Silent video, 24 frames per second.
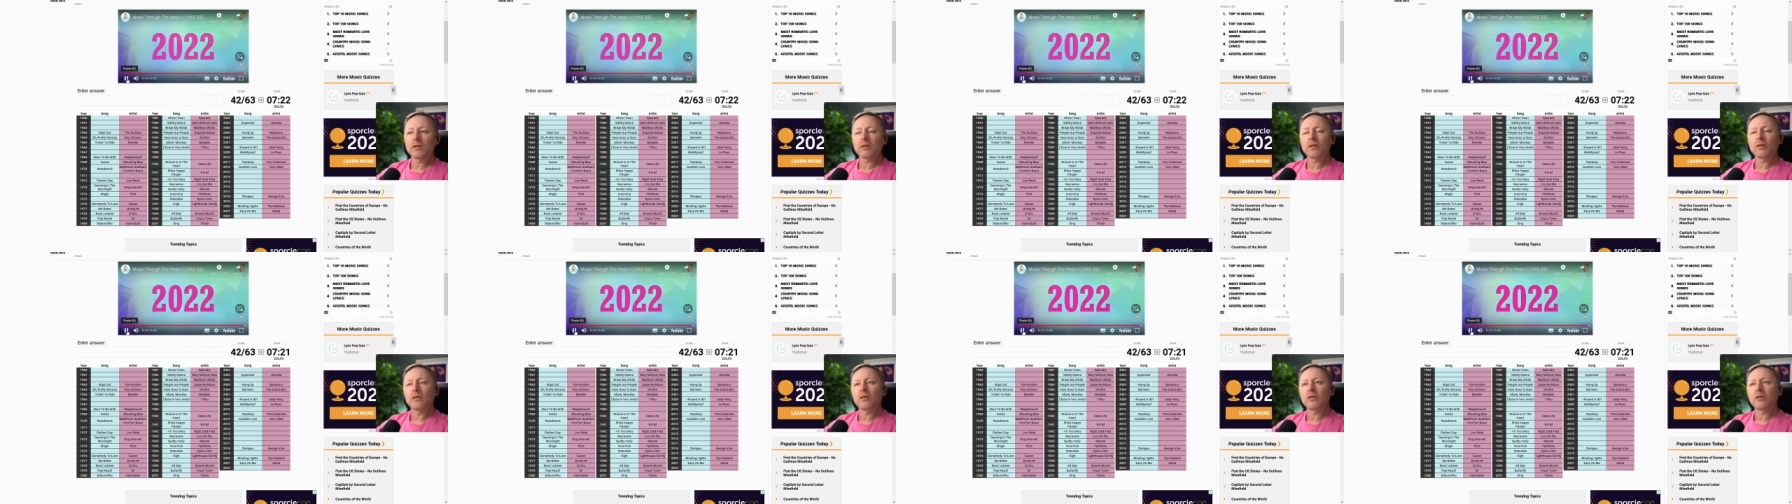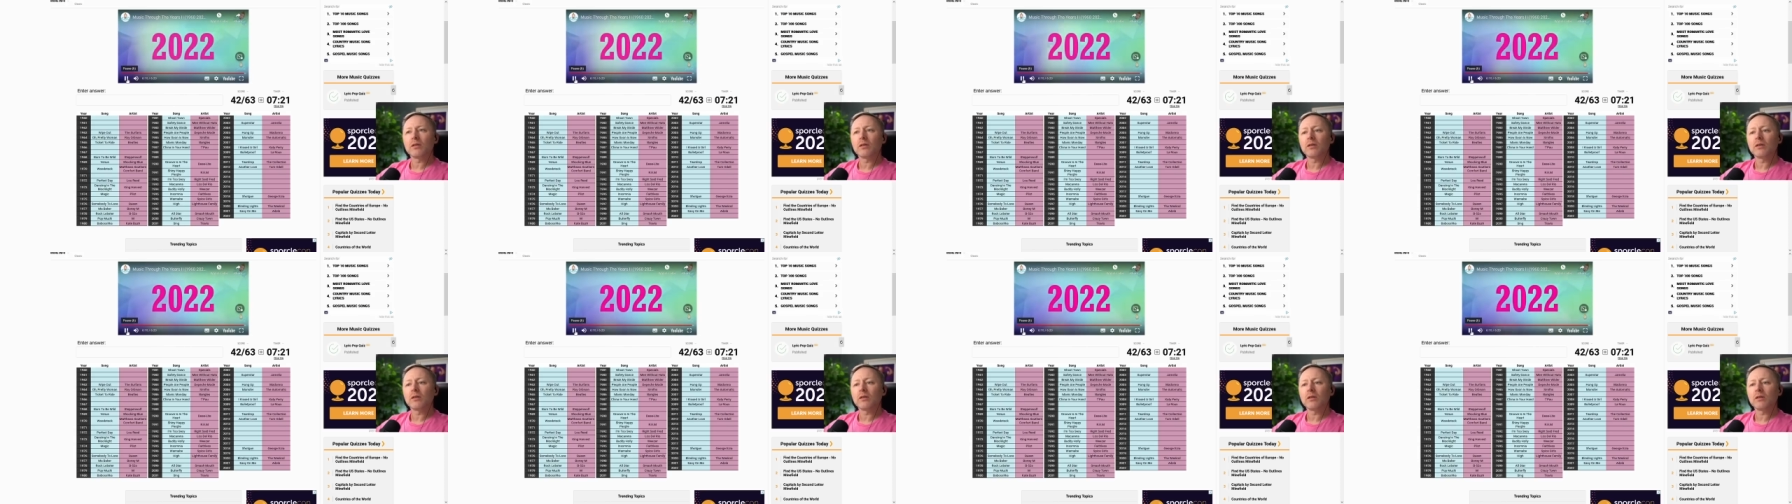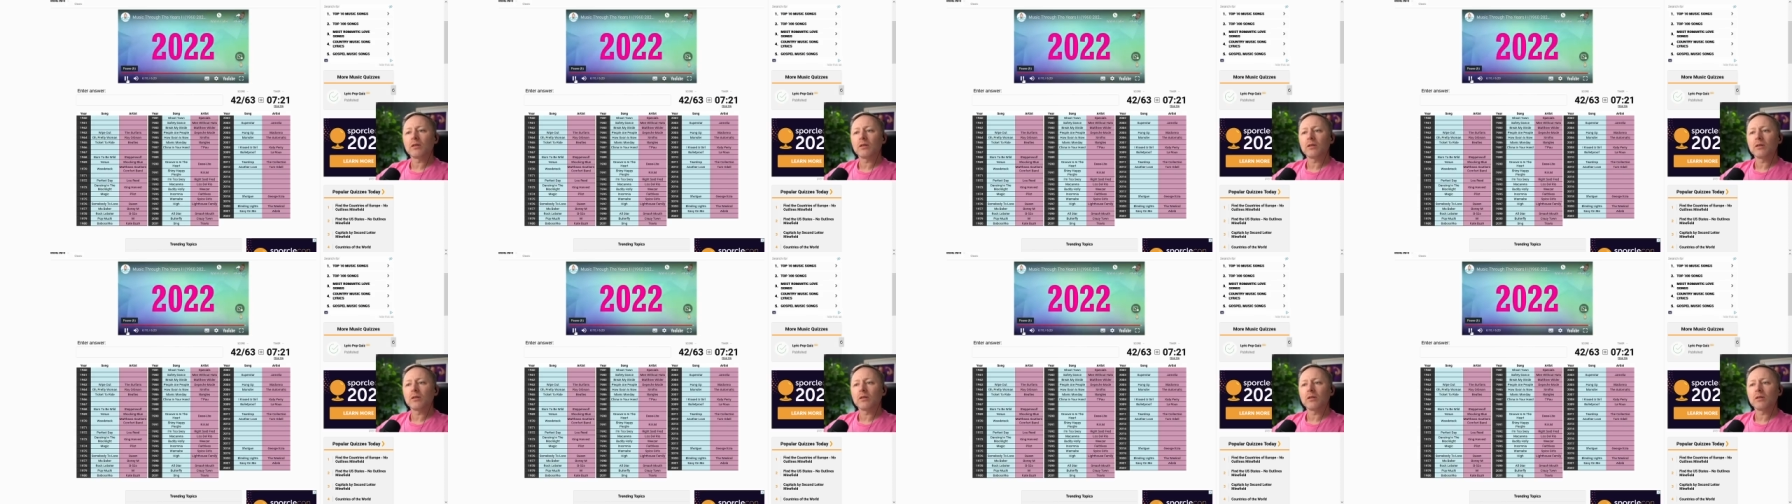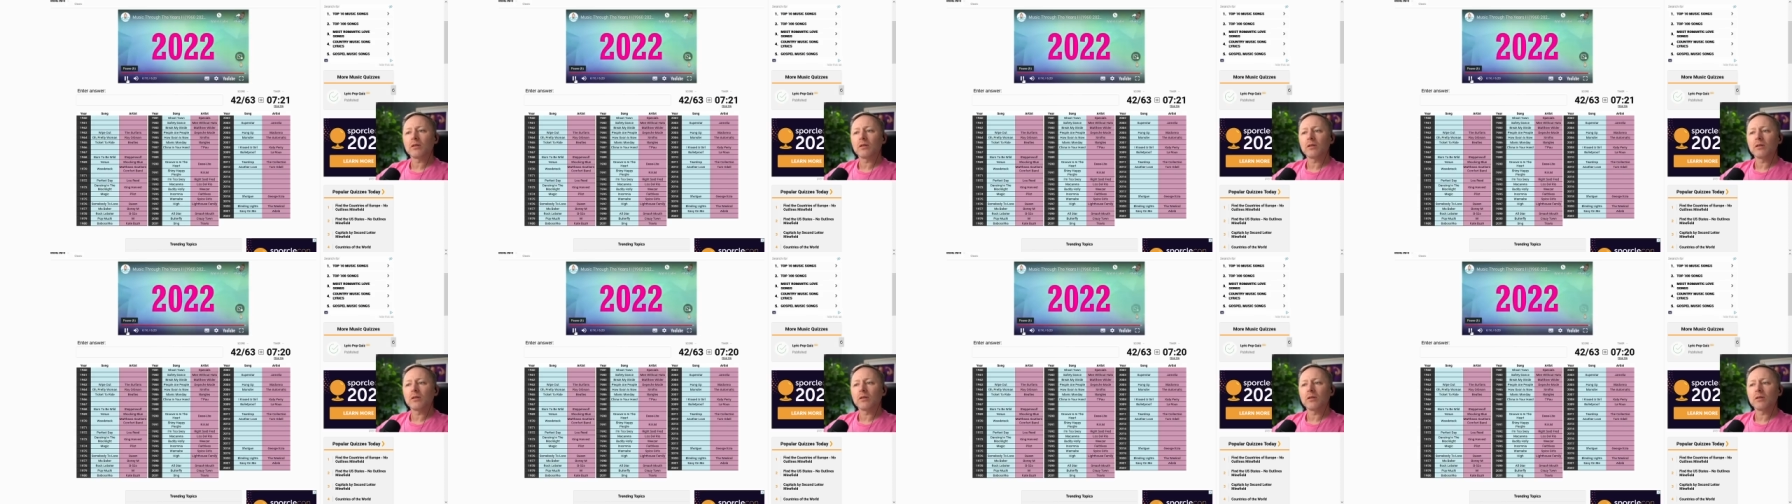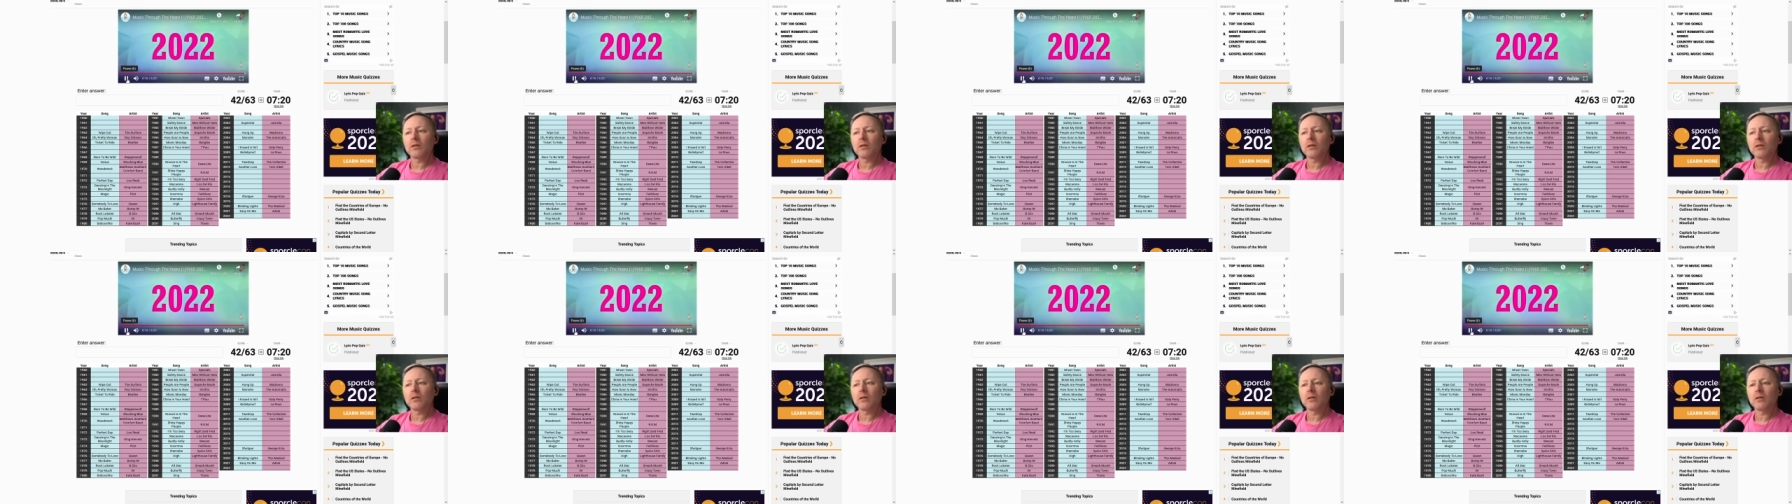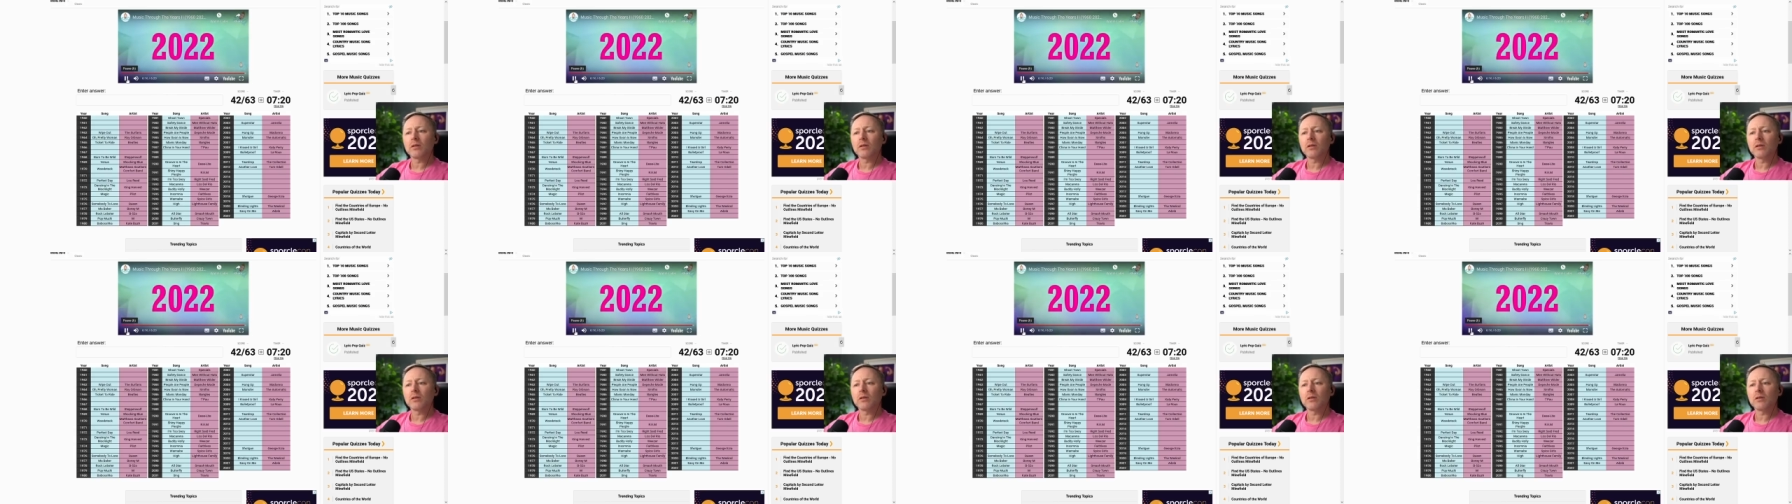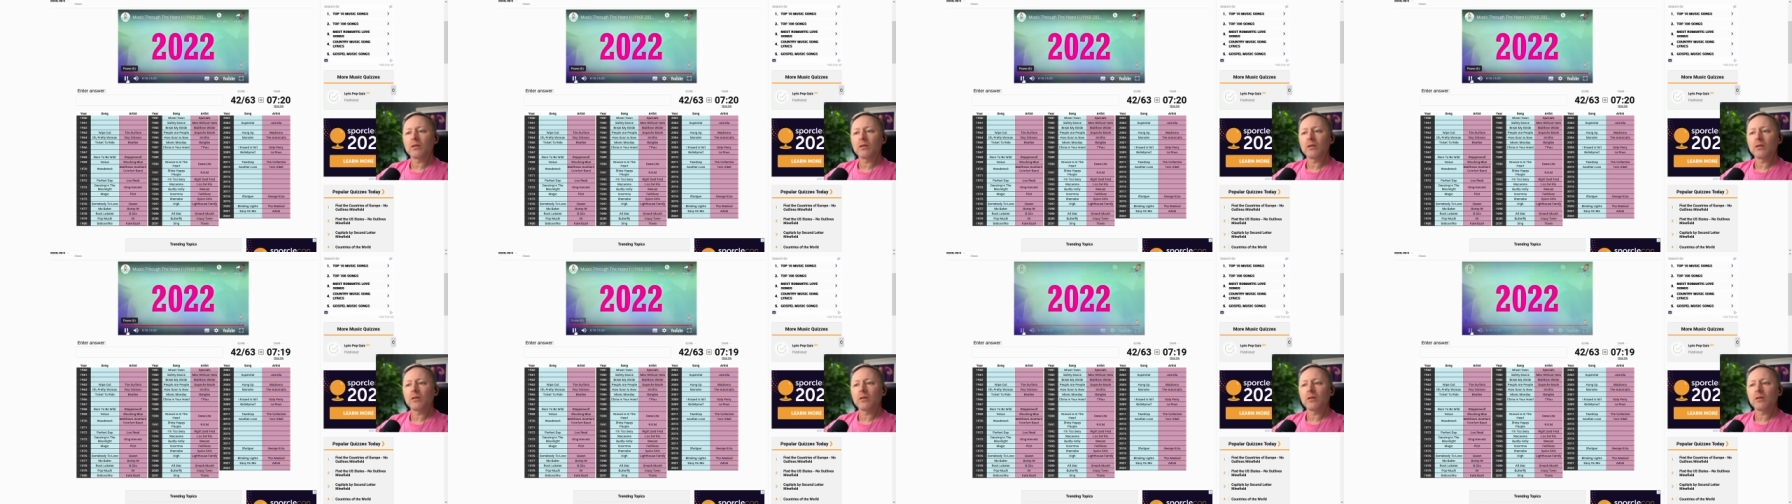but I'm only human, and